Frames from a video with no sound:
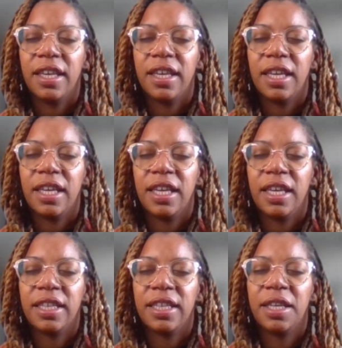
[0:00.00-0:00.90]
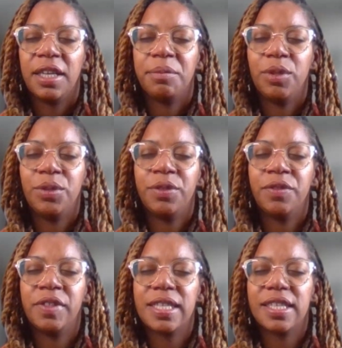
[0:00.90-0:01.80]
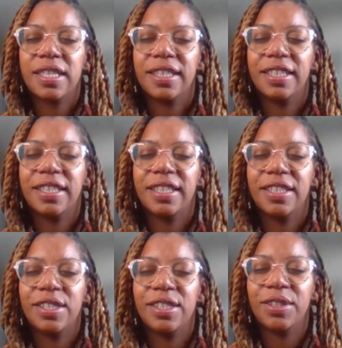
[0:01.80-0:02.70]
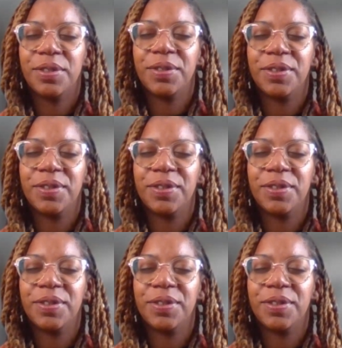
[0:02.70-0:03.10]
and then moves to